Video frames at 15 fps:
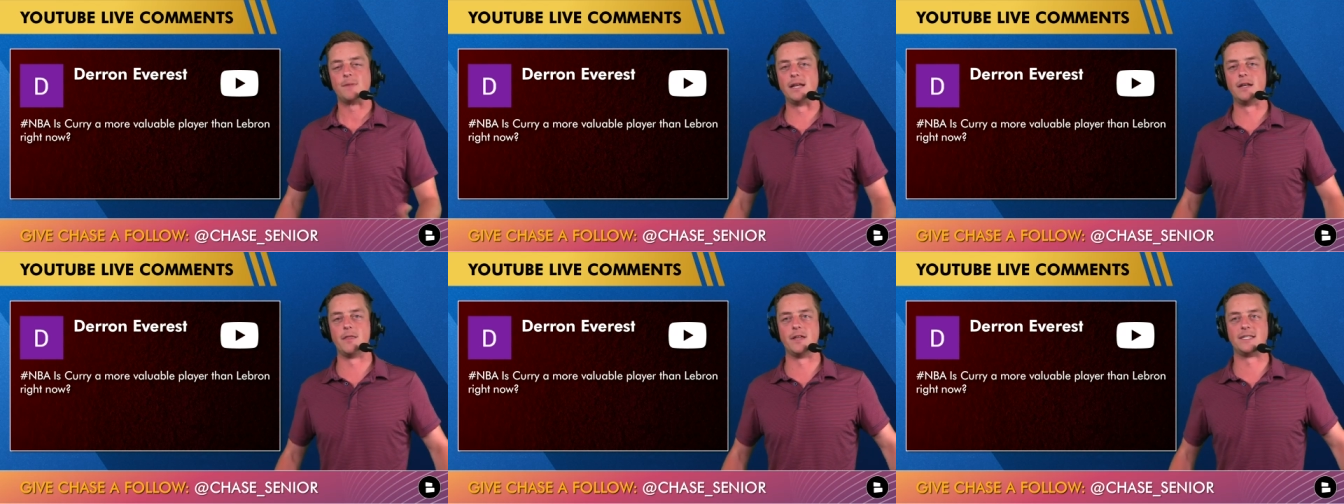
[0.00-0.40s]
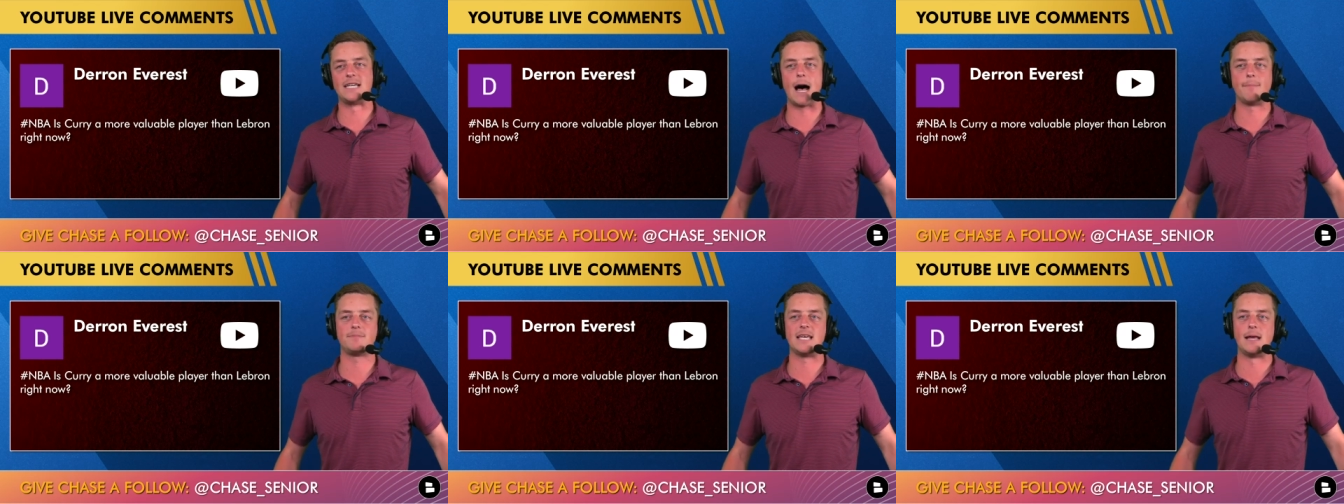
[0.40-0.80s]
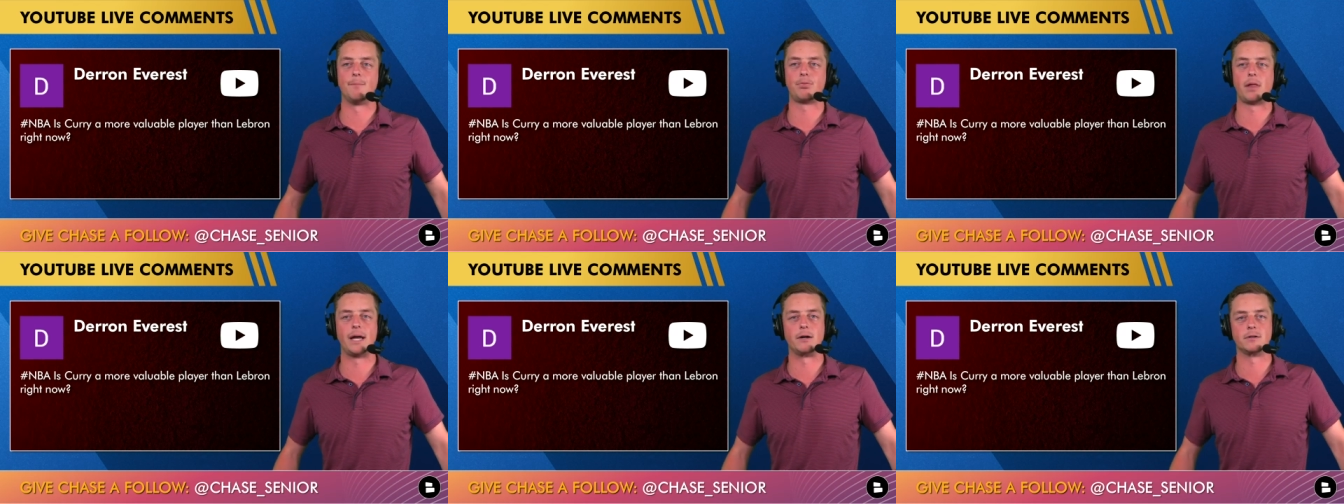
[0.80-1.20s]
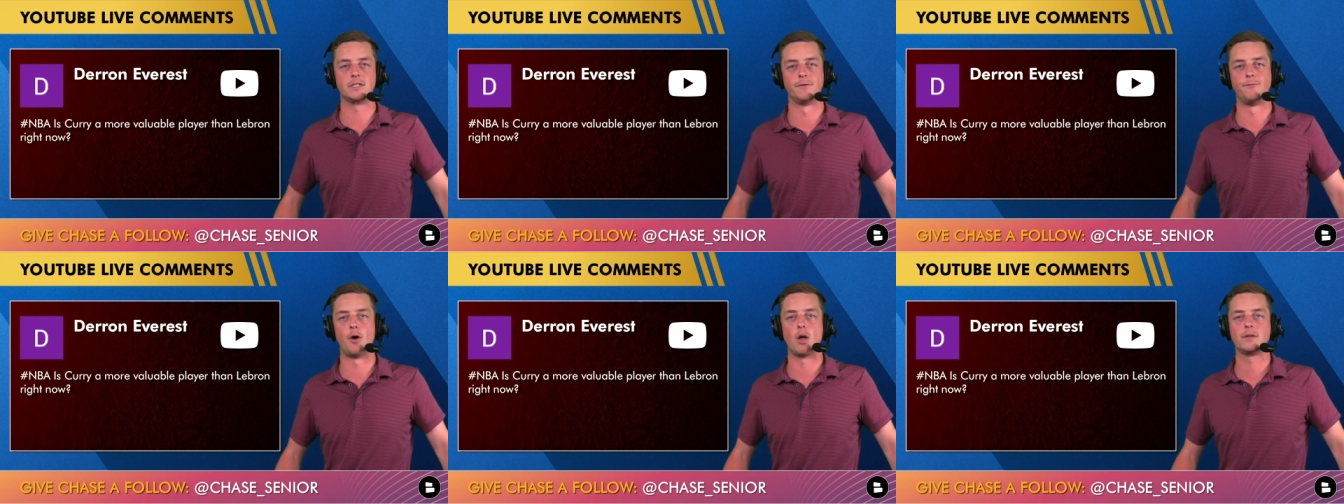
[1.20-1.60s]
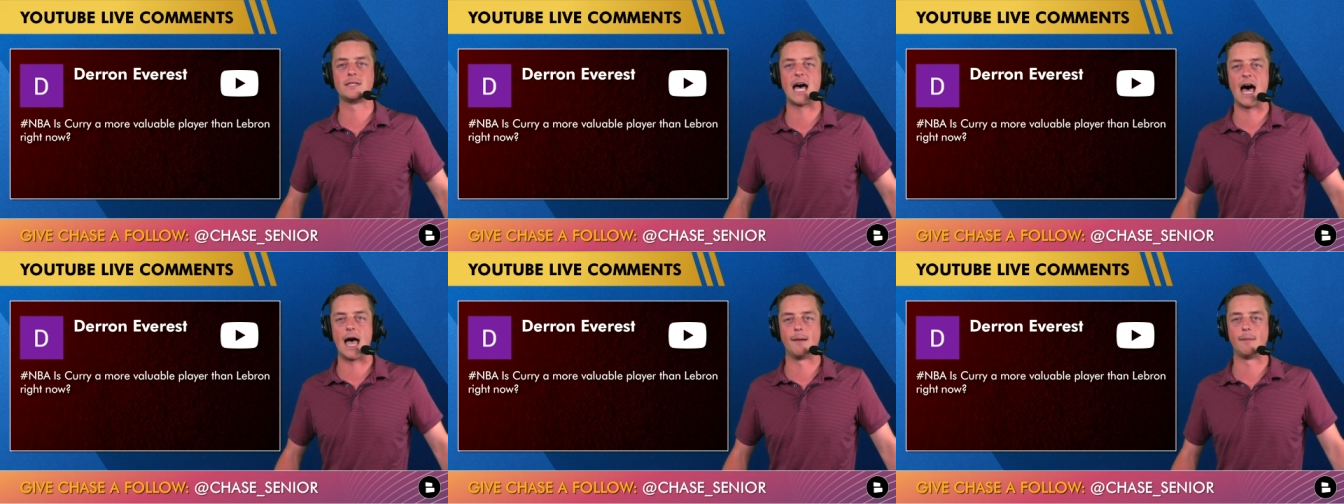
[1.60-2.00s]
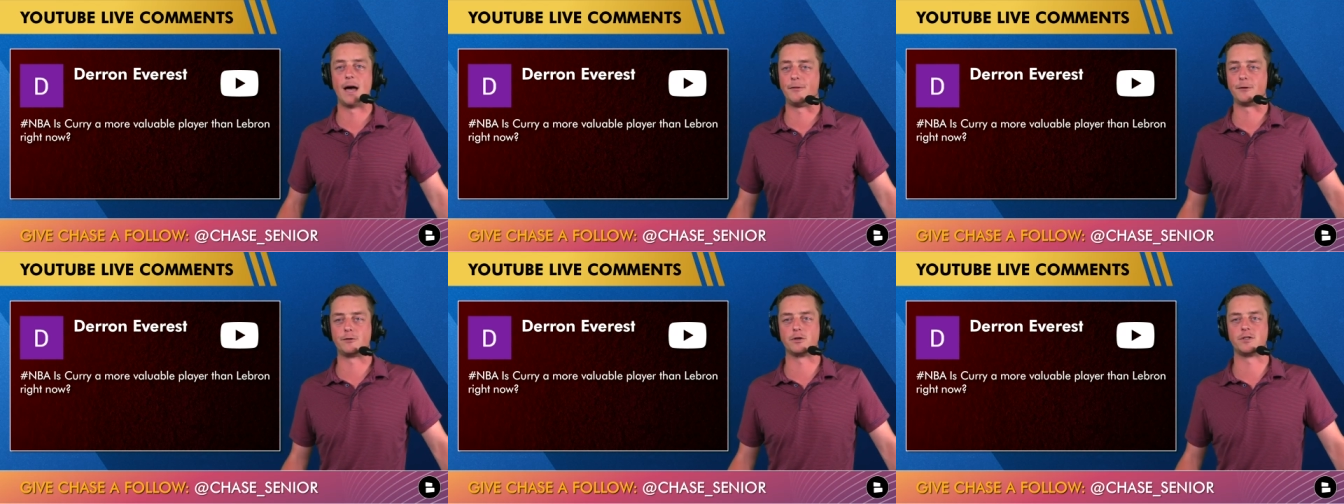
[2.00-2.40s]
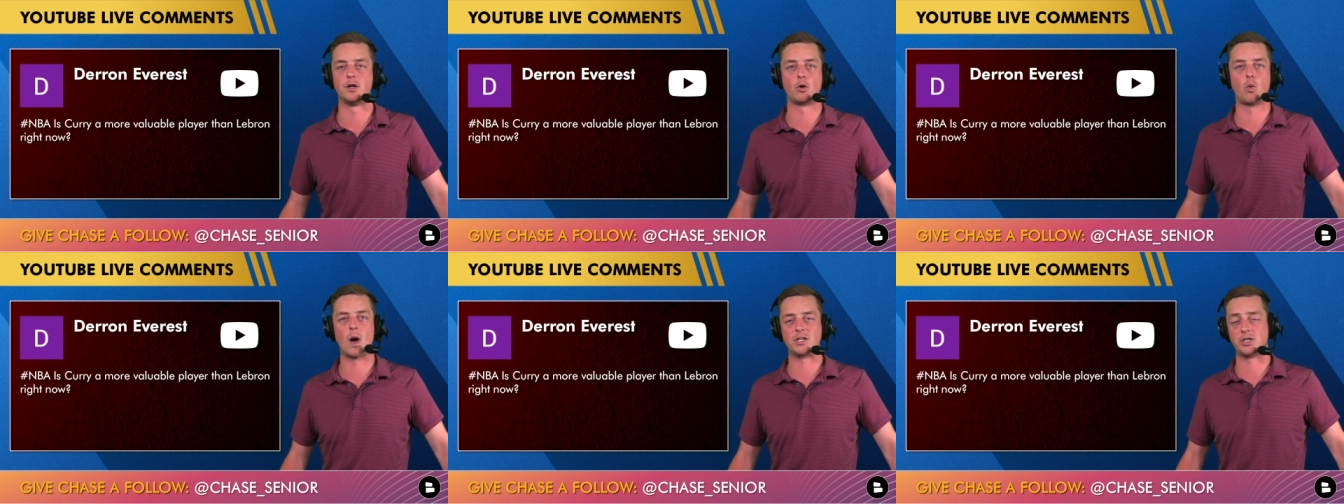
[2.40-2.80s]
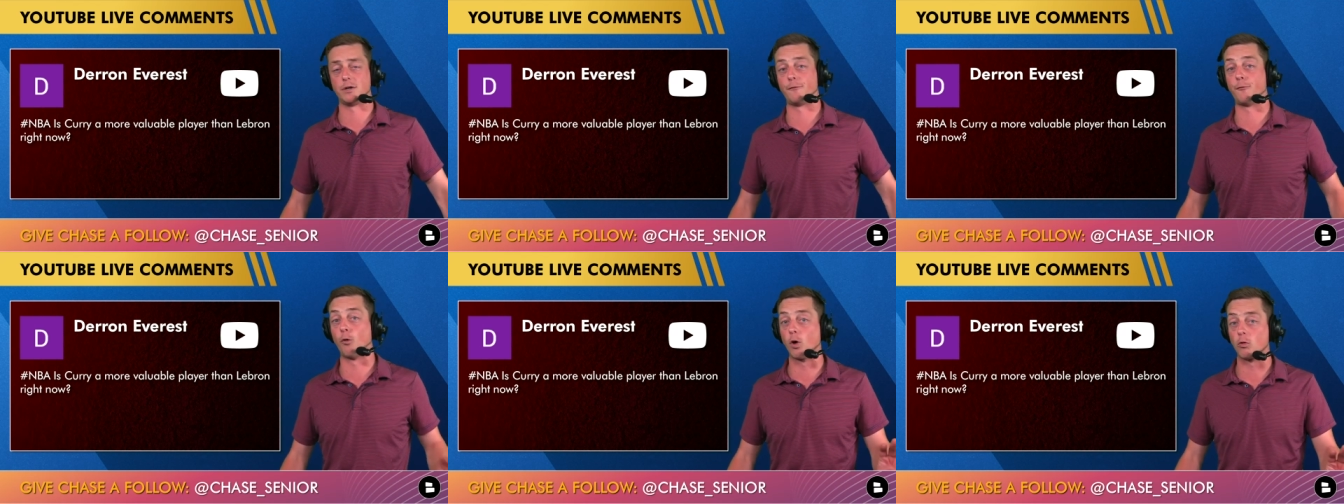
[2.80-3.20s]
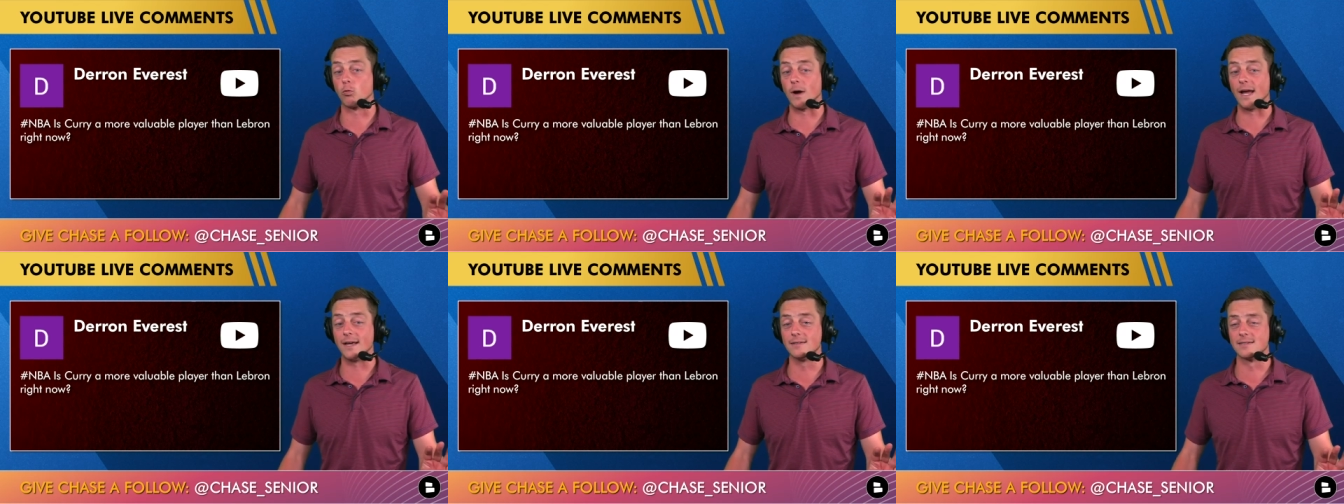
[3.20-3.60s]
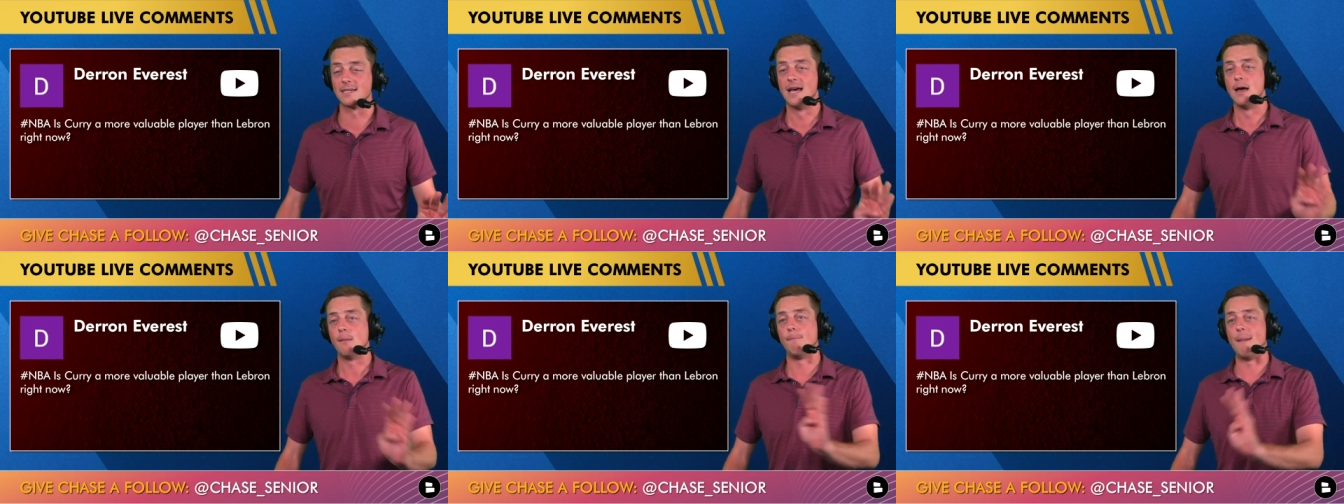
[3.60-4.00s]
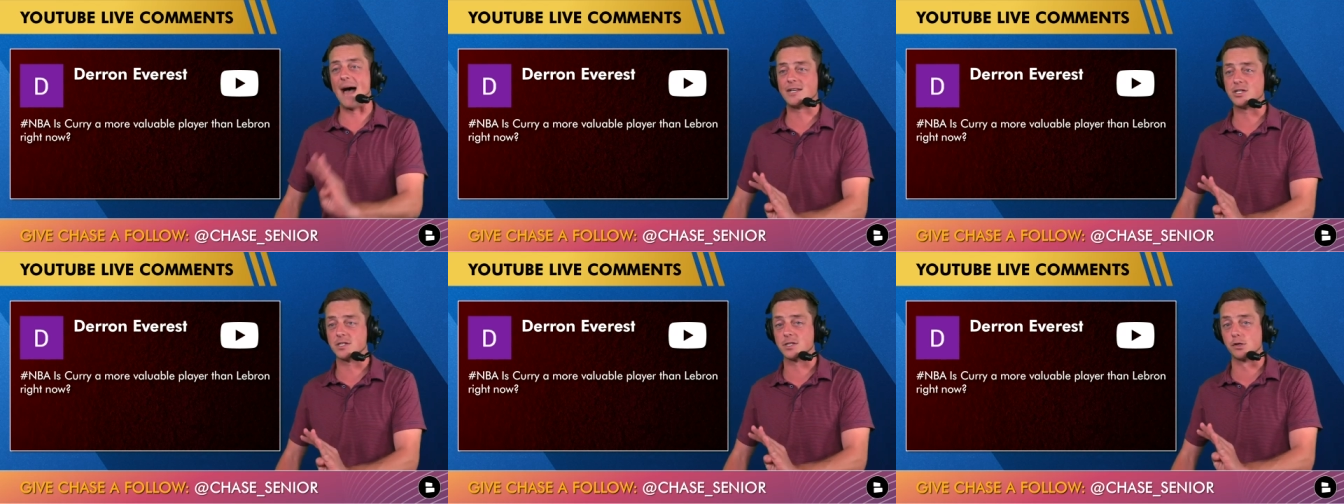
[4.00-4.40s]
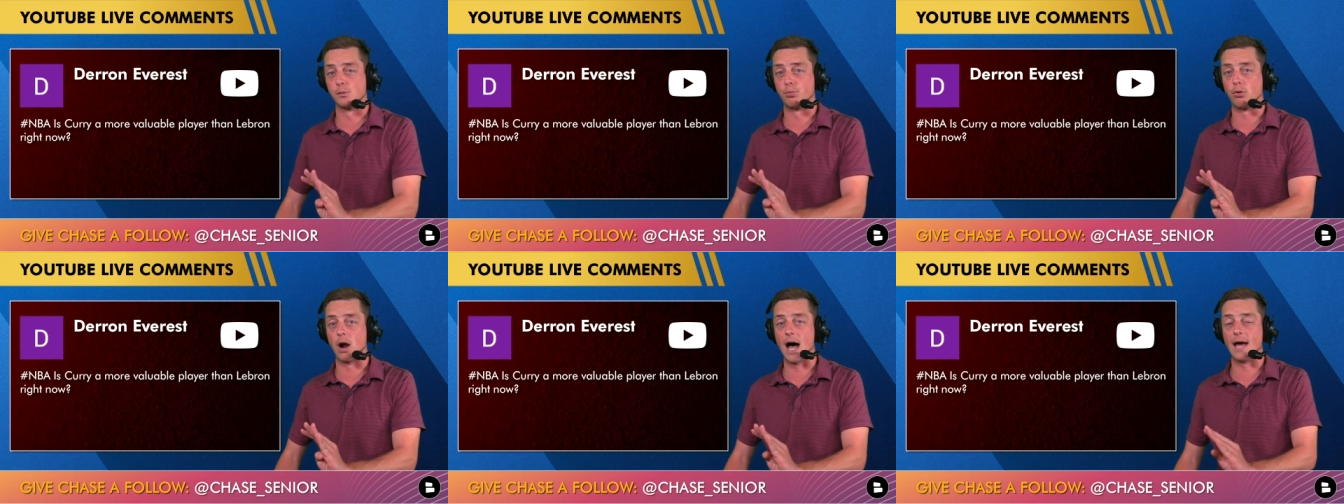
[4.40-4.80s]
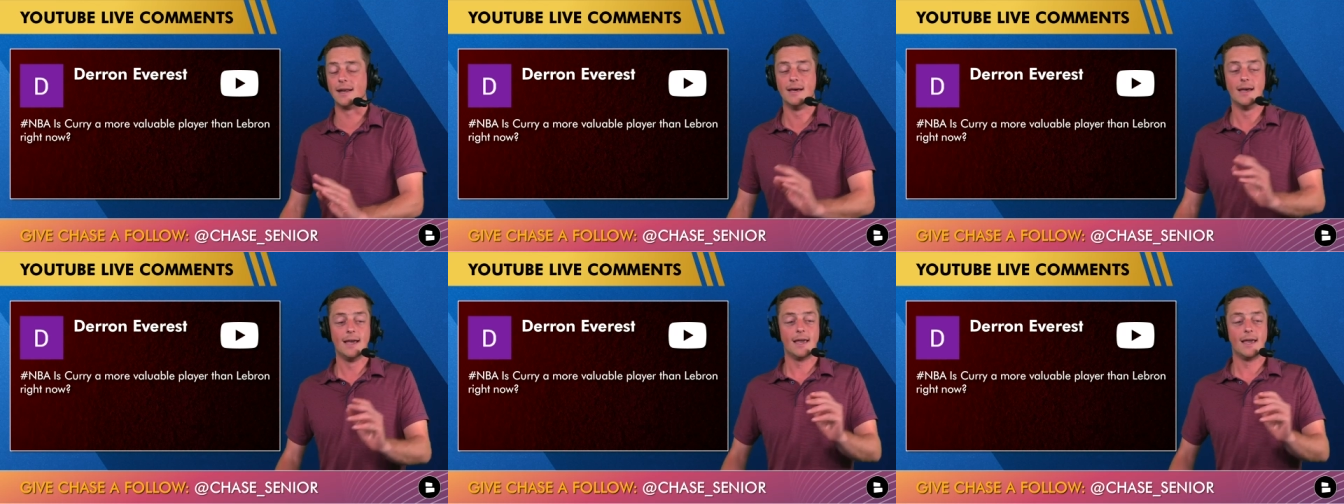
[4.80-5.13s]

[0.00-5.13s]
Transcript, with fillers: into the top 10 players of all time. I think there's no question. Four rings, matches LeBron.